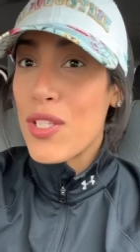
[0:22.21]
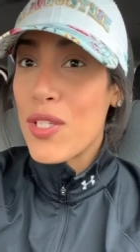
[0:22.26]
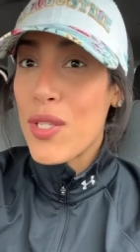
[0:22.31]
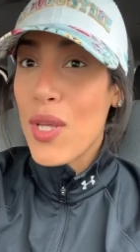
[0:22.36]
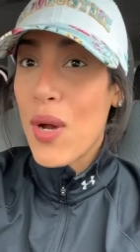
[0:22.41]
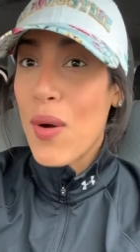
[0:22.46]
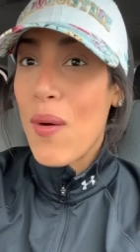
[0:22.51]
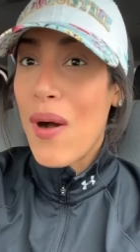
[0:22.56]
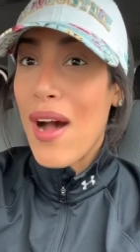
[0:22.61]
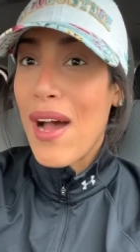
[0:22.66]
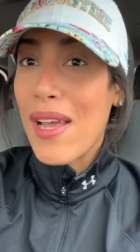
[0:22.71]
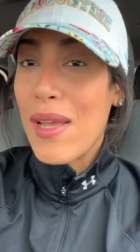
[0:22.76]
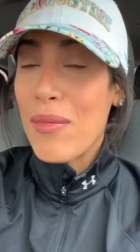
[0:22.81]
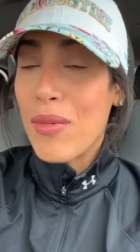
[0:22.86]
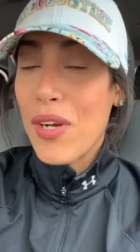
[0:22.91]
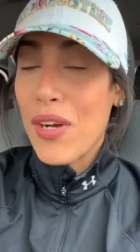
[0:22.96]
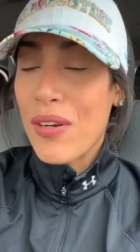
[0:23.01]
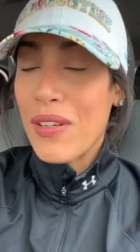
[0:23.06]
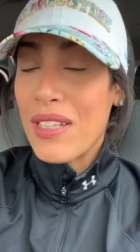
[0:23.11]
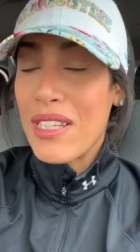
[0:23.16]
So I am
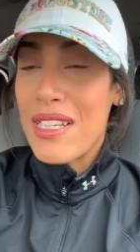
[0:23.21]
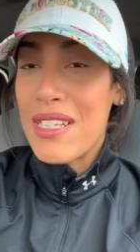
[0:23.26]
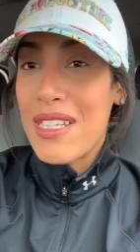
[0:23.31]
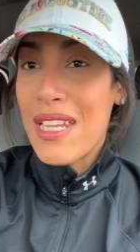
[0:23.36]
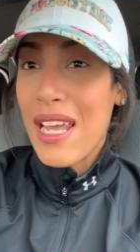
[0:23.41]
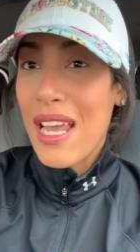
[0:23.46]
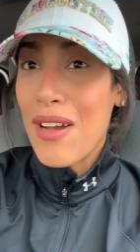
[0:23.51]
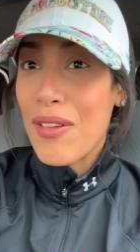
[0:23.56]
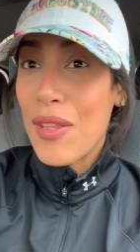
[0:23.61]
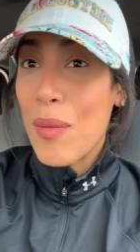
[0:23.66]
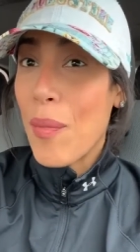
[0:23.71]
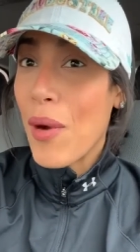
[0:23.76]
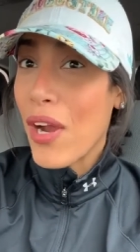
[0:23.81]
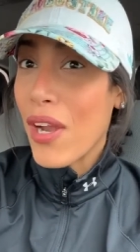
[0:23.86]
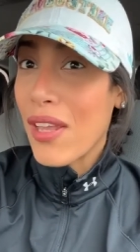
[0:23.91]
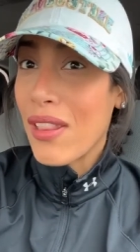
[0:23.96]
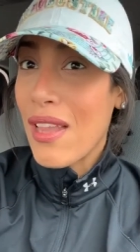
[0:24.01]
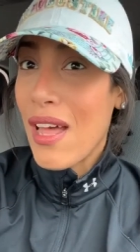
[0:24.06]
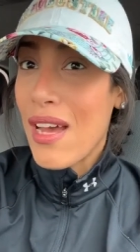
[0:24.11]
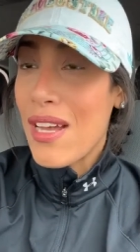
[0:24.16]
currently sitting out in the
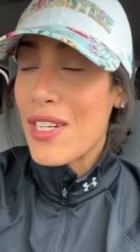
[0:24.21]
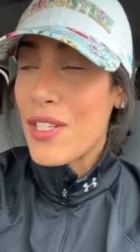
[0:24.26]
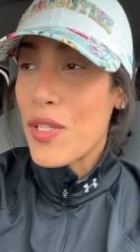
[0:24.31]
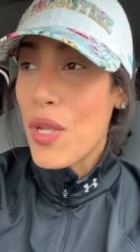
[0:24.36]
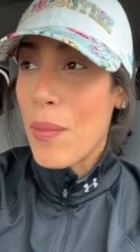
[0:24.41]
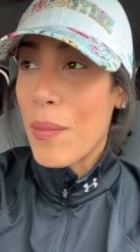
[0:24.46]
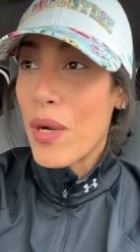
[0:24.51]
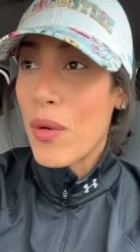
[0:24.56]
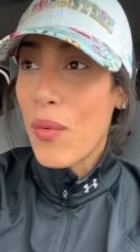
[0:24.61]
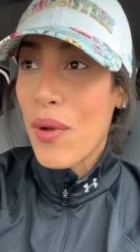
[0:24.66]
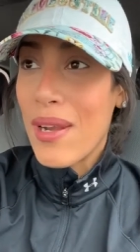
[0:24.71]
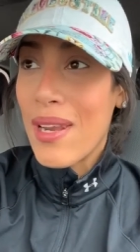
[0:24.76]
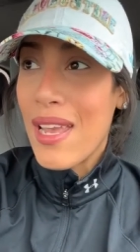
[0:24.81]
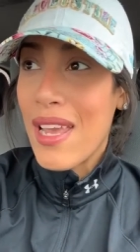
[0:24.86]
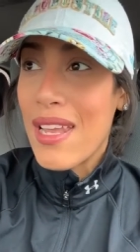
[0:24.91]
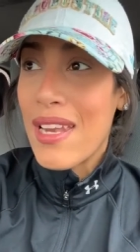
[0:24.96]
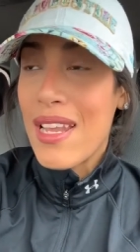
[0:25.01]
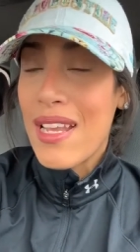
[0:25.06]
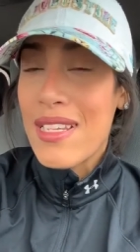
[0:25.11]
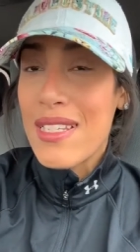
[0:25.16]
parking lot, so I'm going to run
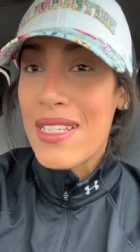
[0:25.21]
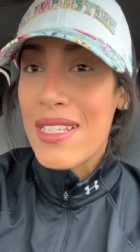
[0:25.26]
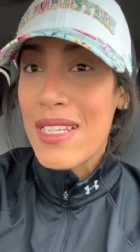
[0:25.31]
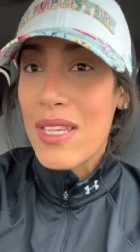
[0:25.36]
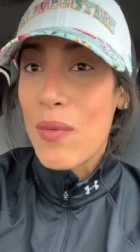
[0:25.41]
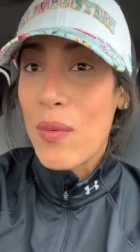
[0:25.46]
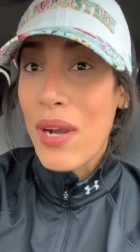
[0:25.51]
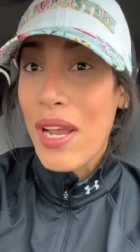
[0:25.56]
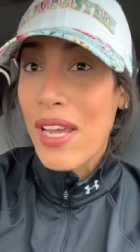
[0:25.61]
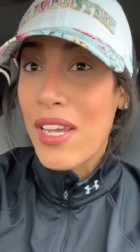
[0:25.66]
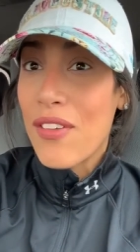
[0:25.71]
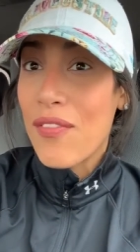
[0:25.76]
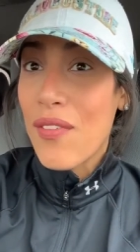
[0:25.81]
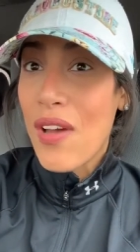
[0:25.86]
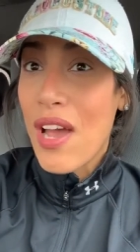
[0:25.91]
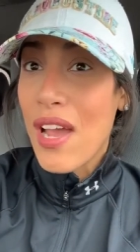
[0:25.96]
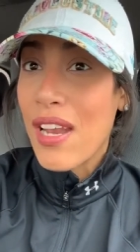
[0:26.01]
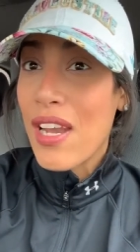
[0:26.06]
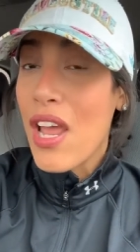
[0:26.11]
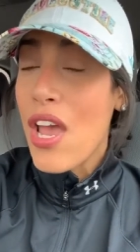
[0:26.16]
in and see what I can
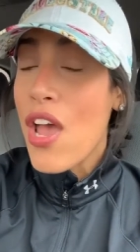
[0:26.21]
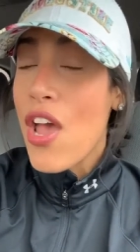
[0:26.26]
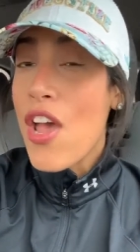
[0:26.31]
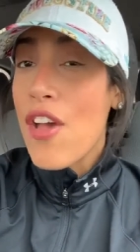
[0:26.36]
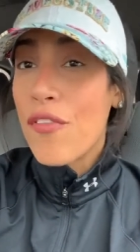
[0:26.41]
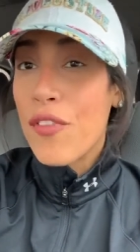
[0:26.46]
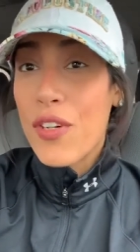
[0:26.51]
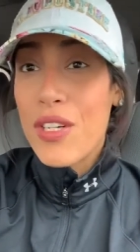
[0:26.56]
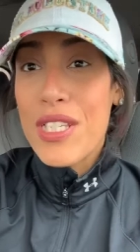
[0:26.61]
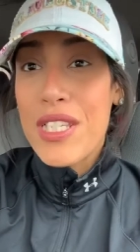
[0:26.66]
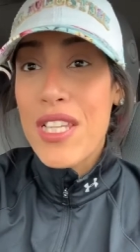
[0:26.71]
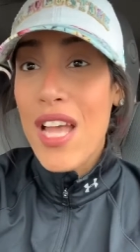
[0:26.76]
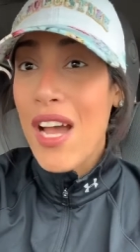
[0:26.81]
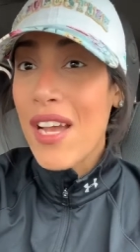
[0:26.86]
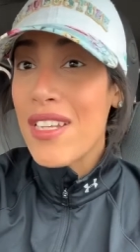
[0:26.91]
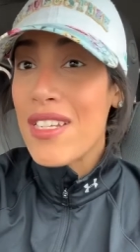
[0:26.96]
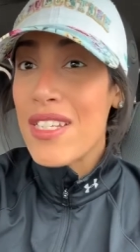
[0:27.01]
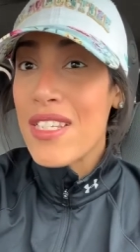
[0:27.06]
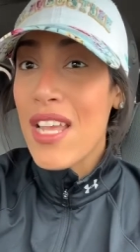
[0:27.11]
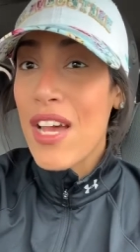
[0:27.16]
find for
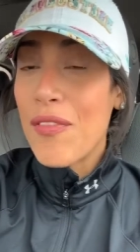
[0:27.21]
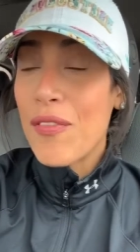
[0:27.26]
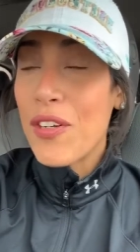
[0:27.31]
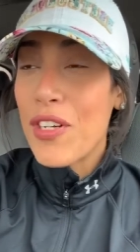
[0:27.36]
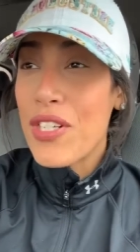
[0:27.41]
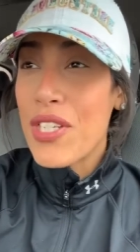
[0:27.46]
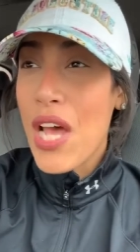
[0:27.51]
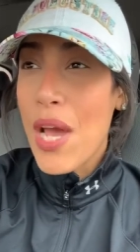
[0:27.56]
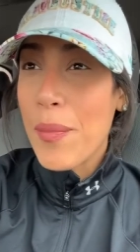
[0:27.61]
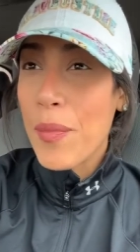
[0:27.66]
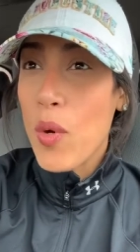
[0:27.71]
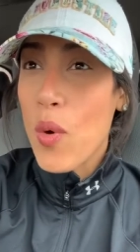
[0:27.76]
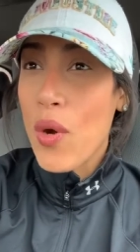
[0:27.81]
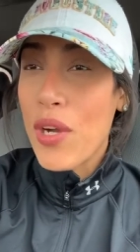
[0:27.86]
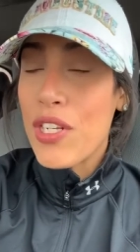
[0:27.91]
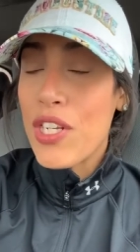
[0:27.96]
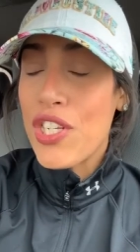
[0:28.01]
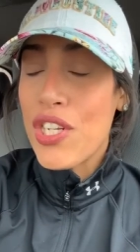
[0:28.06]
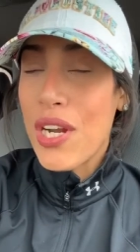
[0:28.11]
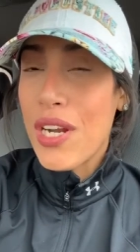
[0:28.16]
stocking stuffers. I'm
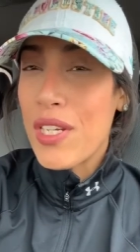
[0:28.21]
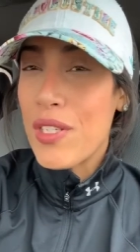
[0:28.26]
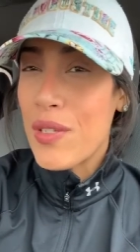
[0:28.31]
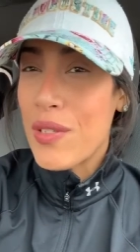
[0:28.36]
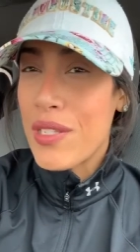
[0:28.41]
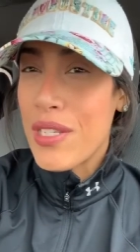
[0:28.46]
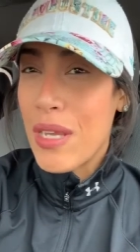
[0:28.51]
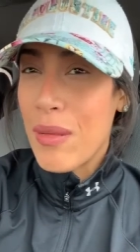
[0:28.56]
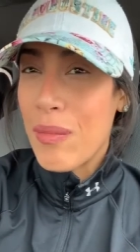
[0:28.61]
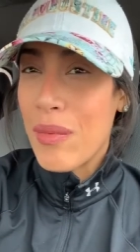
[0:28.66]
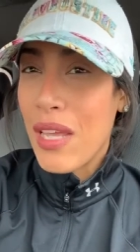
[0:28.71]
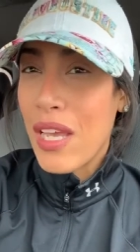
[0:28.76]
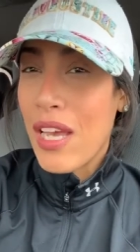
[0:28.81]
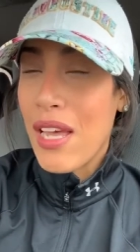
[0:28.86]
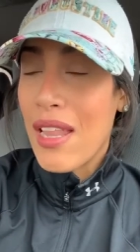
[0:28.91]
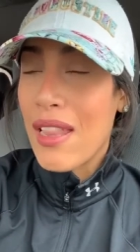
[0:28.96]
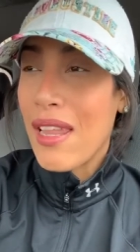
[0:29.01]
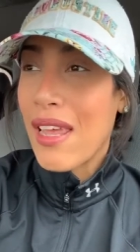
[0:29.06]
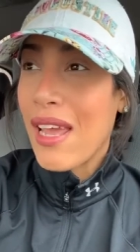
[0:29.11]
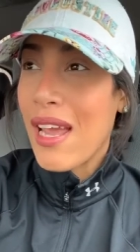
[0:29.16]
going to try to do the same
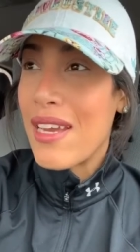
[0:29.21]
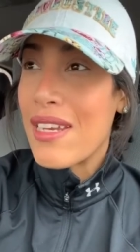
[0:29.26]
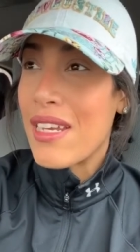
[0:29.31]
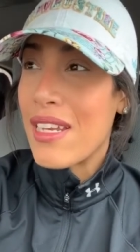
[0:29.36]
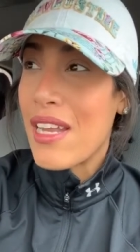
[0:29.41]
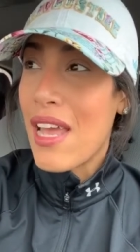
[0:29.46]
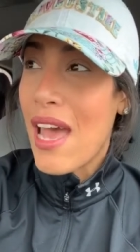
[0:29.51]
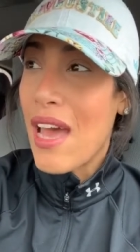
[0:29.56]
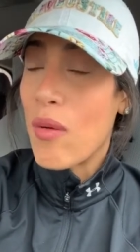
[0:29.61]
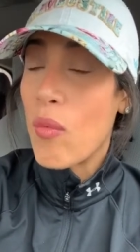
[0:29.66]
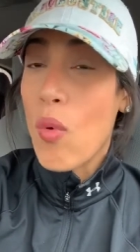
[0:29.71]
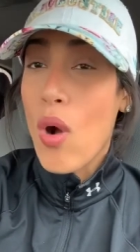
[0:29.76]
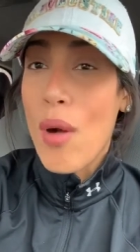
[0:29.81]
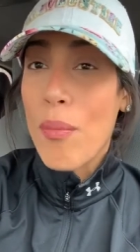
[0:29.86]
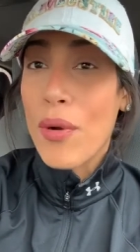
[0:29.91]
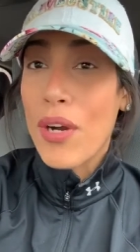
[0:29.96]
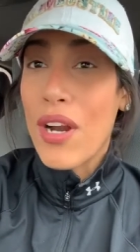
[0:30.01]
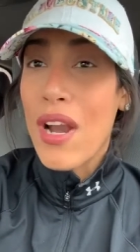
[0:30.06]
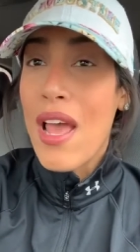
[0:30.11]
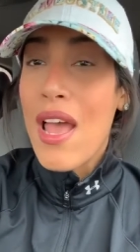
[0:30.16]
thing like I did at
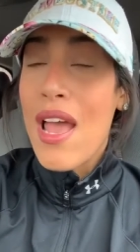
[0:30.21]
Walmart.